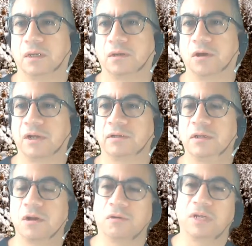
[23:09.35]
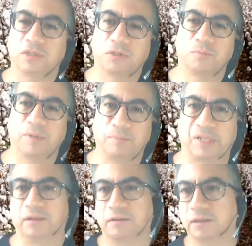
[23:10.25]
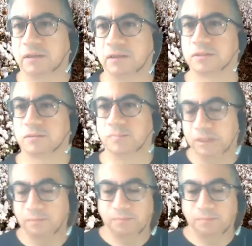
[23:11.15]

cotton, you know, needs to be planted. It needs to be